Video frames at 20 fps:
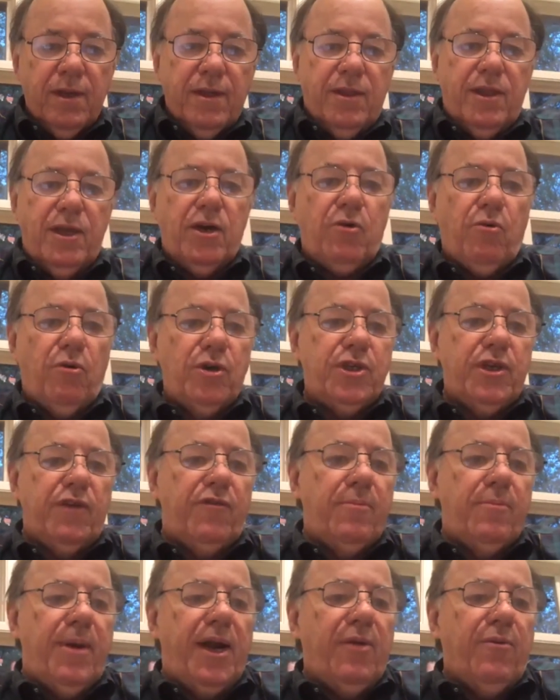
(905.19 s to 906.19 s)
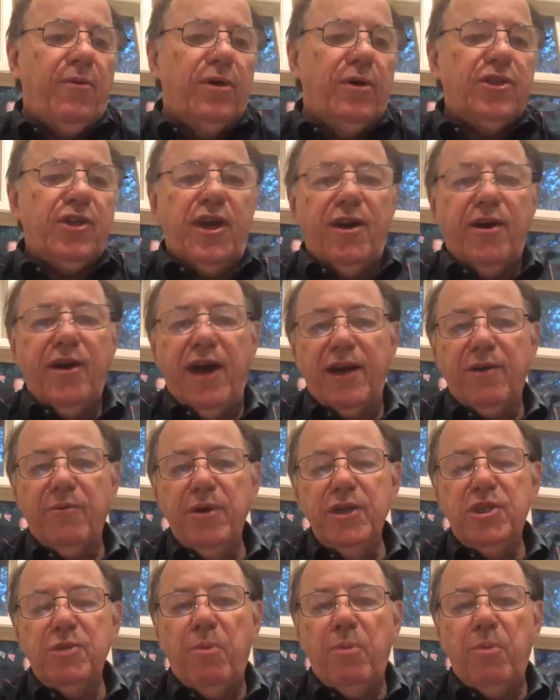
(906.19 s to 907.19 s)
then of course everybody wants to know, how do we
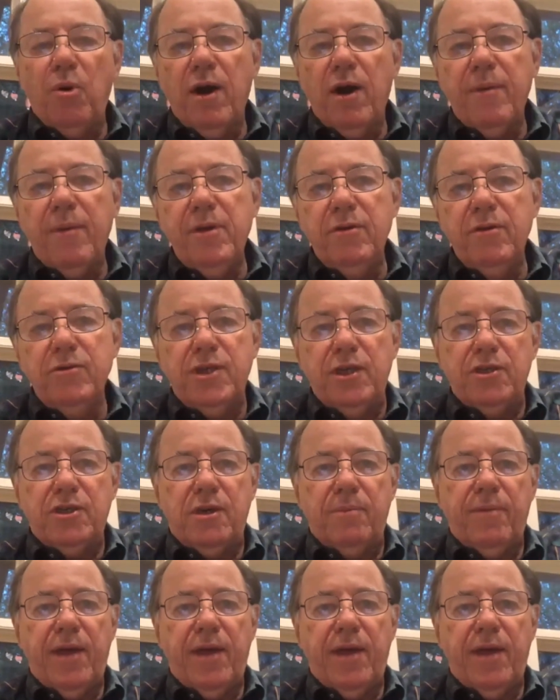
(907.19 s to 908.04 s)
support our immune system?